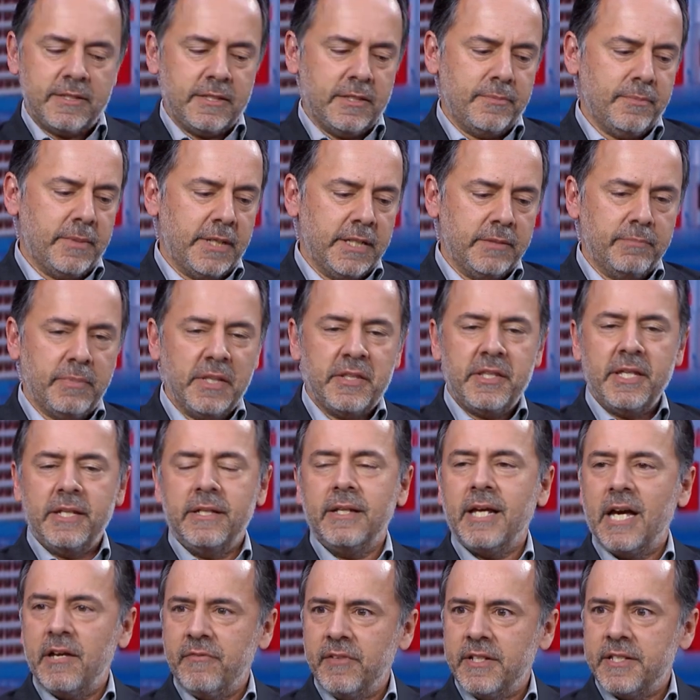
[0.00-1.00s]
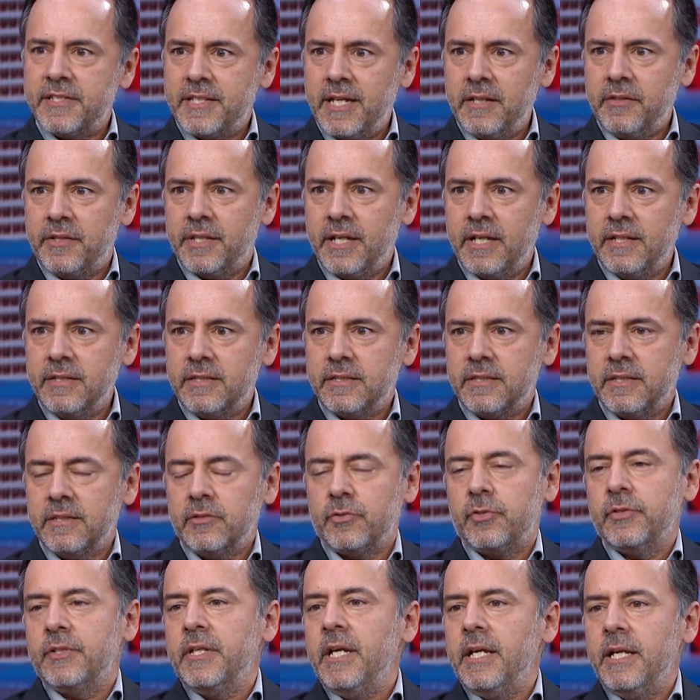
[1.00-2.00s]
in mind. But then having said that,
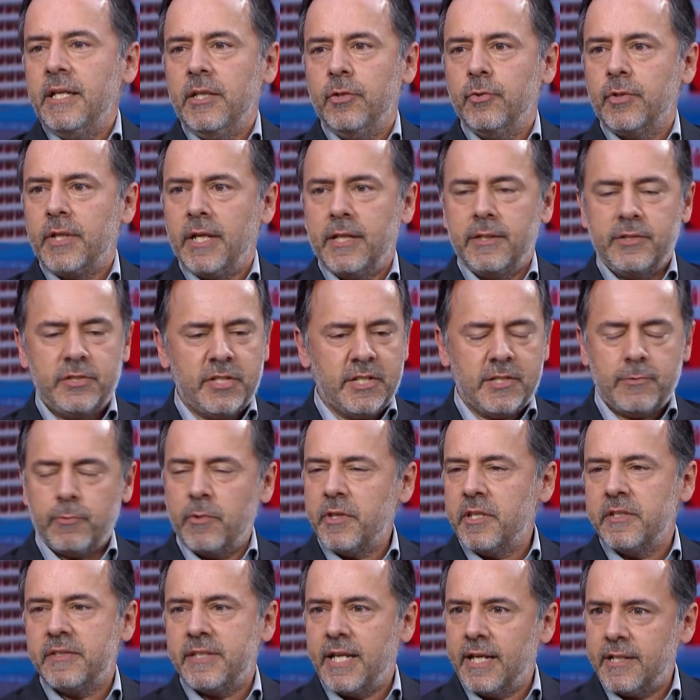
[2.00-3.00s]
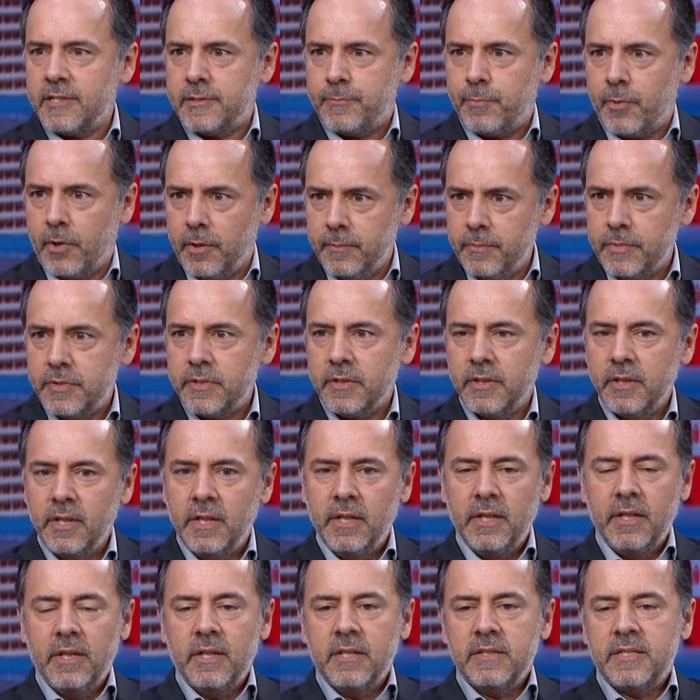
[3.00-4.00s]
today you can just with a text prompt
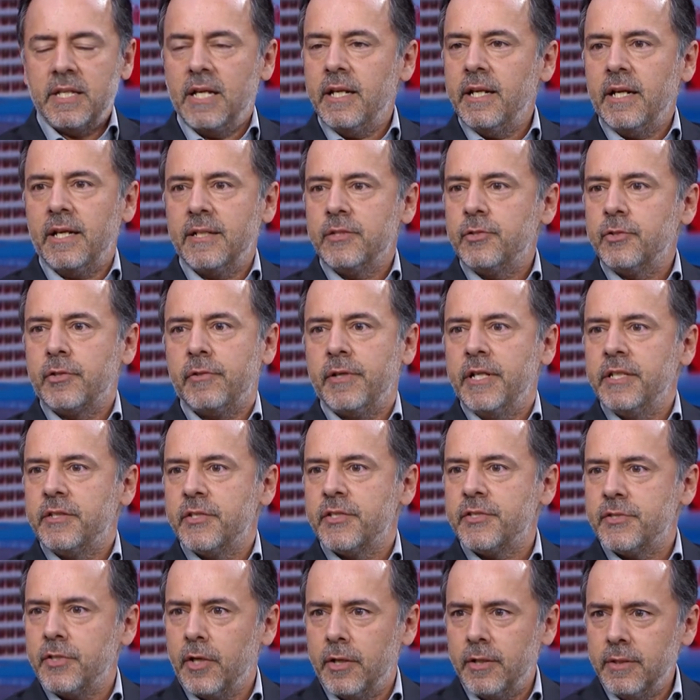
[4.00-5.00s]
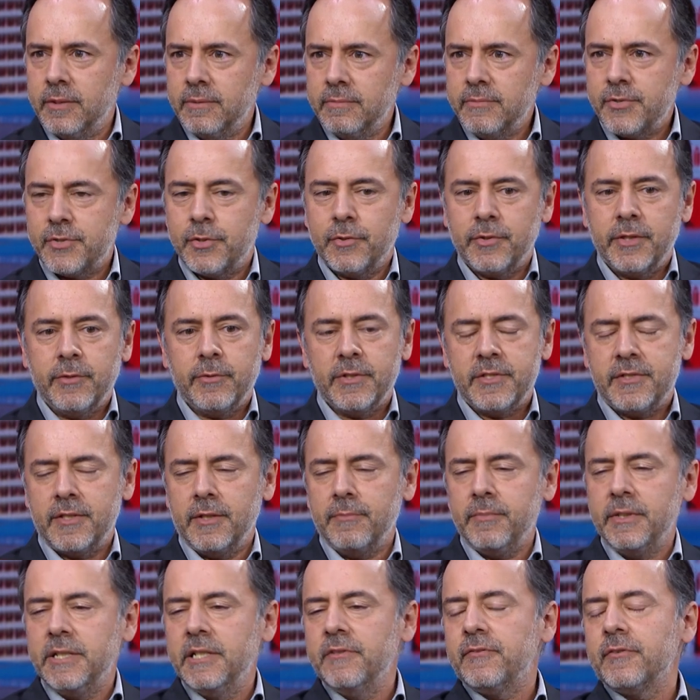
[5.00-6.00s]
tell AI to create a song. So there was
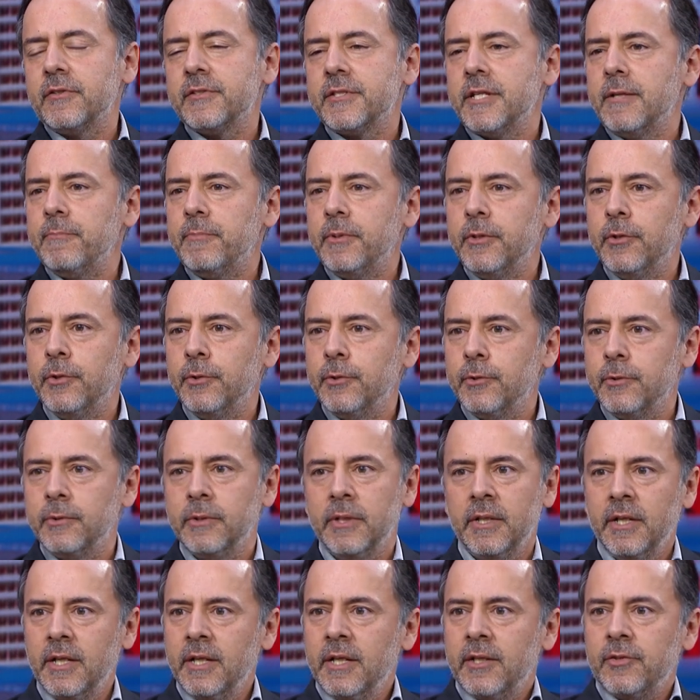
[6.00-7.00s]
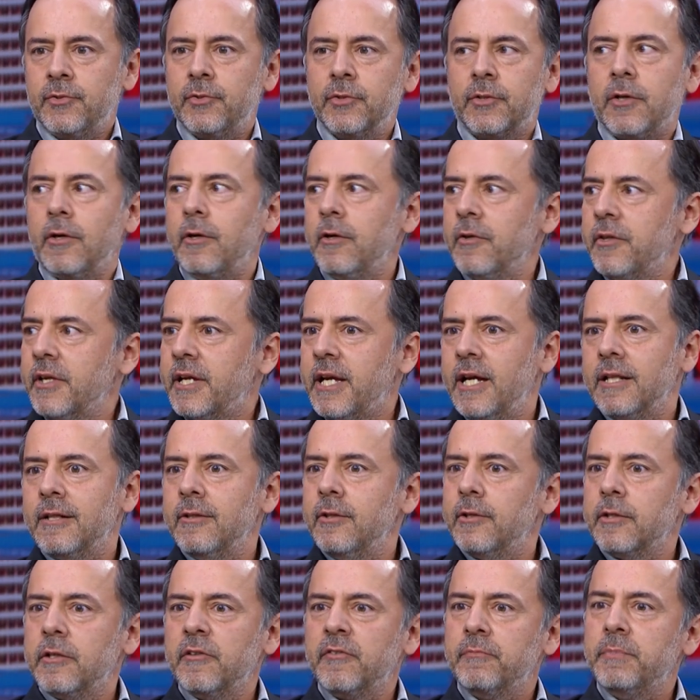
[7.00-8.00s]
somebody, for example, who took all the
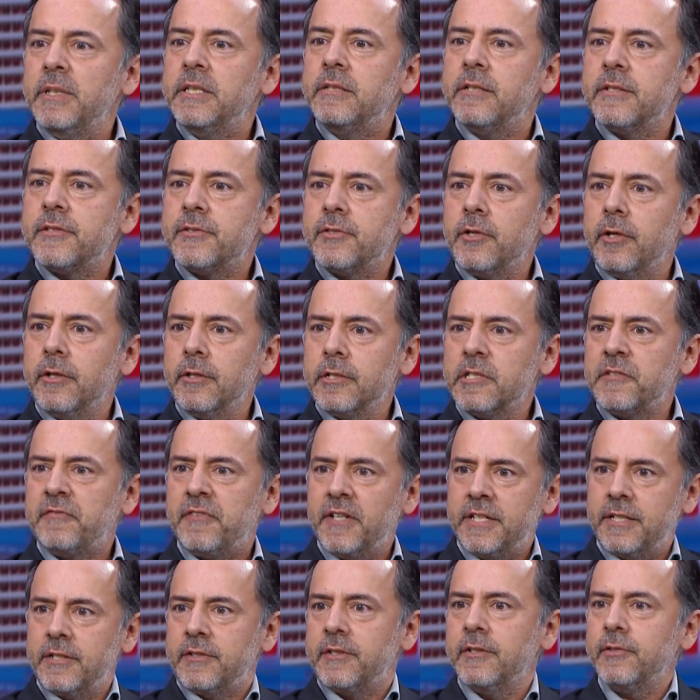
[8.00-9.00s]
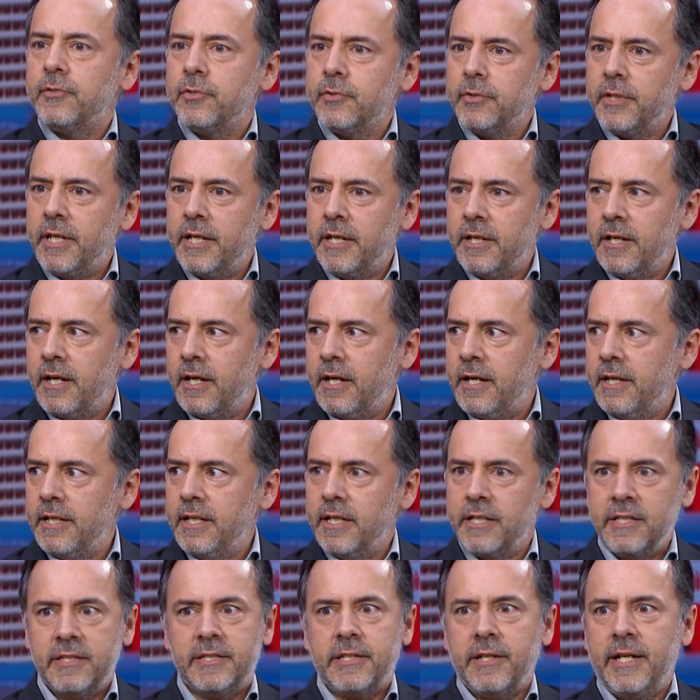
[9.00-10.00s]
catalog of Beatles songs, fed it into an AI,
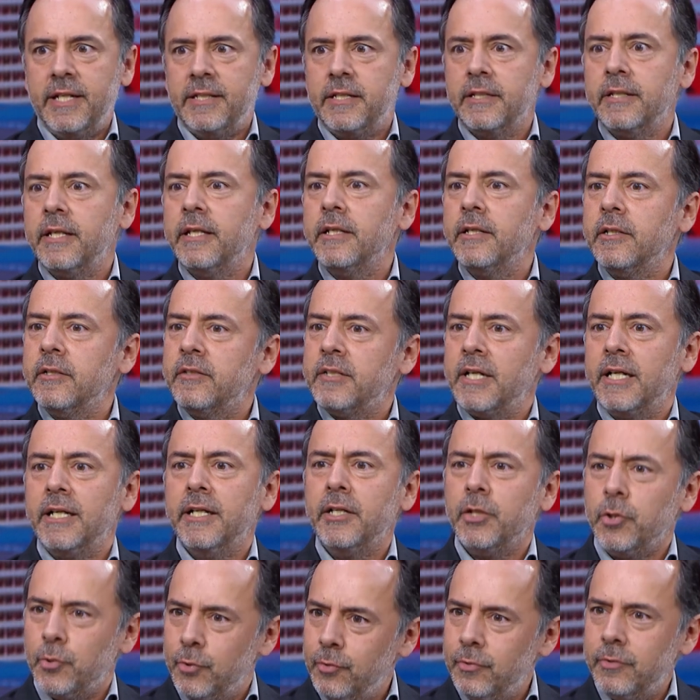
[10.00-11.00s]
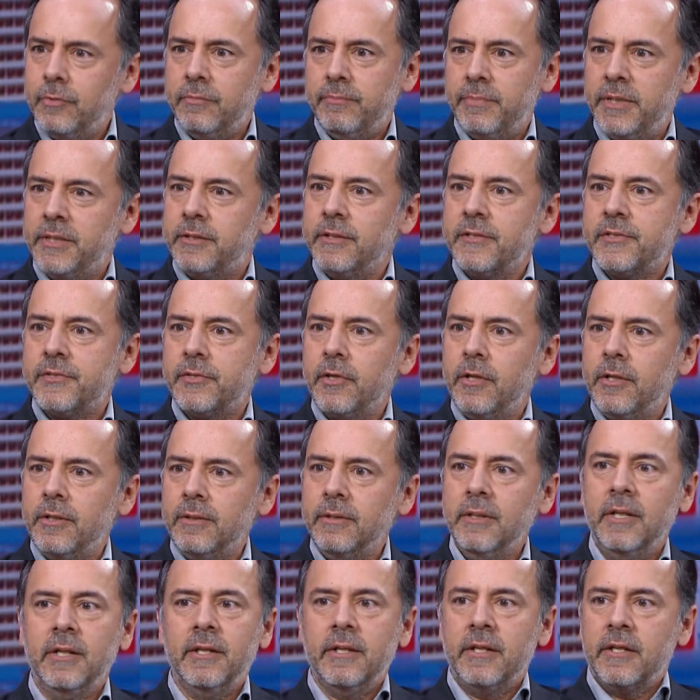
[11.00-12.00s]
and it created an entirely new Beatles
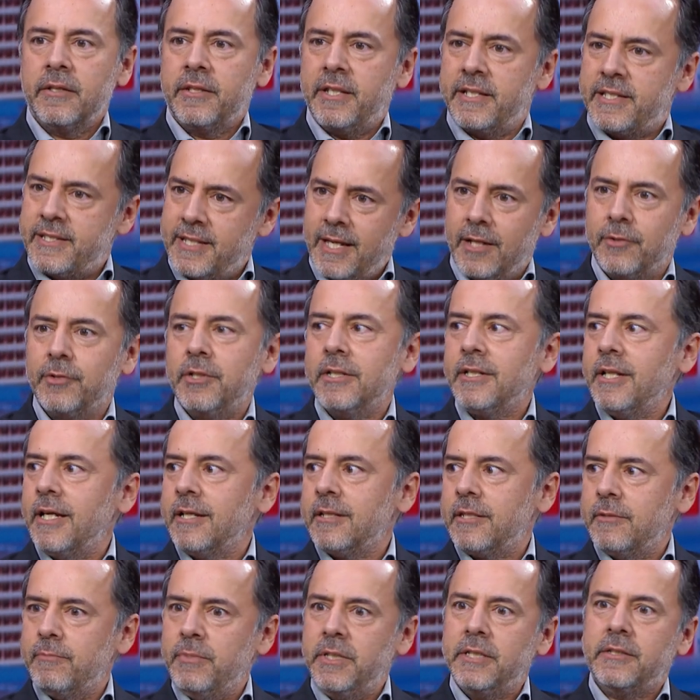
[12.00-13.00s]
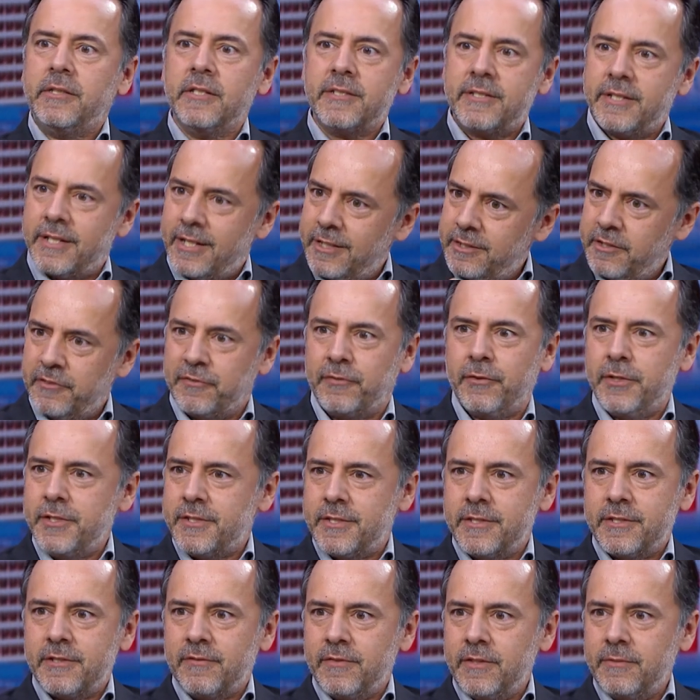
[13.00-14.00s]
song that sounded like the Beatles, that had the
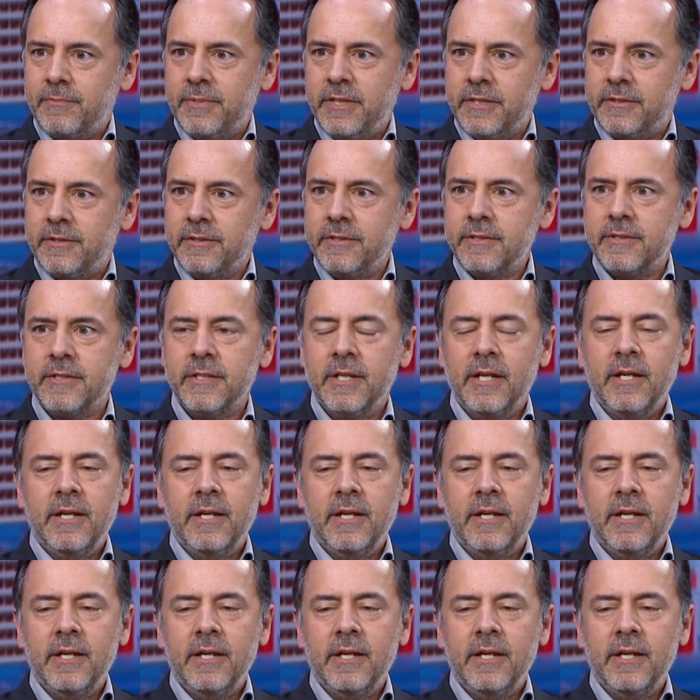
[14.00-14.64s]
voices of the Beatles.